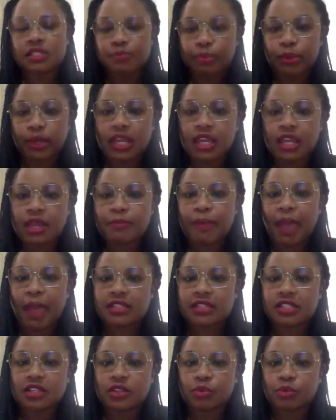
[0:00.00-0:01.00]
bringing it
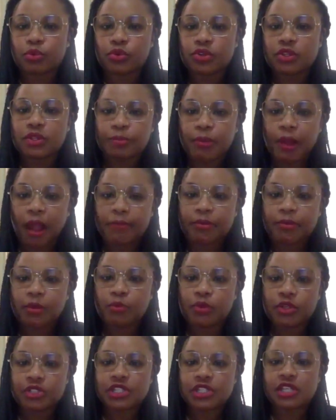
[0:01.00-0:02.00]
back to the root of the problem,
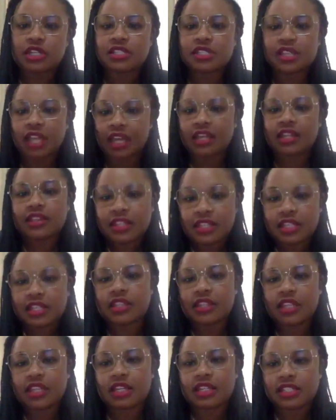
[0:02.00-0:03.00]
which is like the
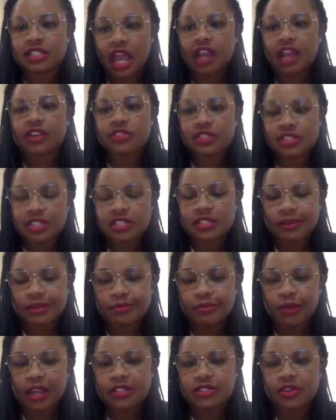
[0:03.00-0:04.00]
entire system,
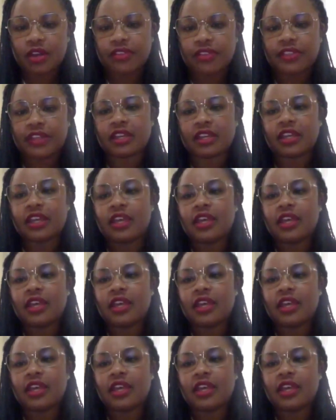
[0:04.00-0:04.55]
right? So I think,